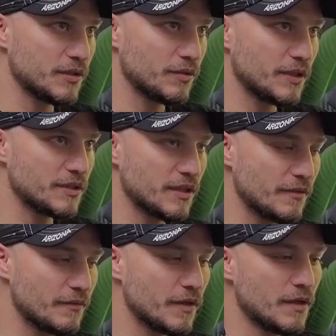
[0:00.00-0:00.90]
and all that
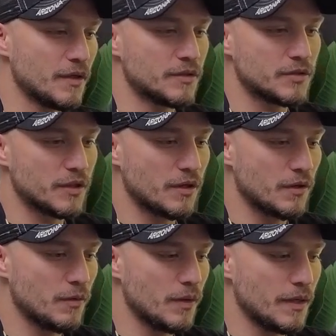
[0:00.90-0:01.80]
stuff.
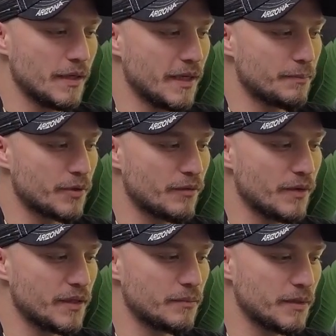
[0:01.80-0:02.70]
So it
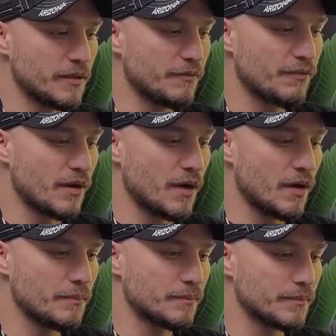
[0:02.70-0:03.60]
prevented me
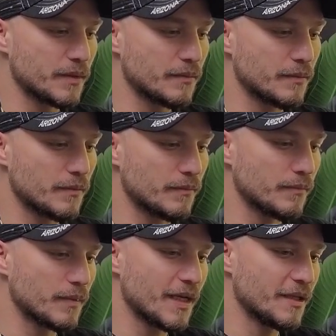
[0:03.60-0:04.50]
from
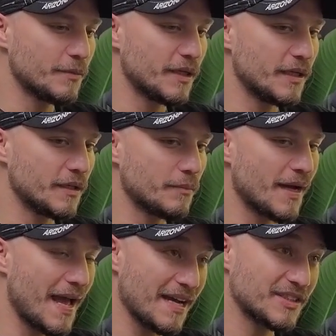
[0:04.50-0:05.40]
eliminating my
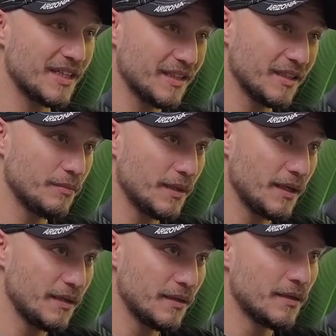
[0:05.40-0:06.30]
accent a little bit.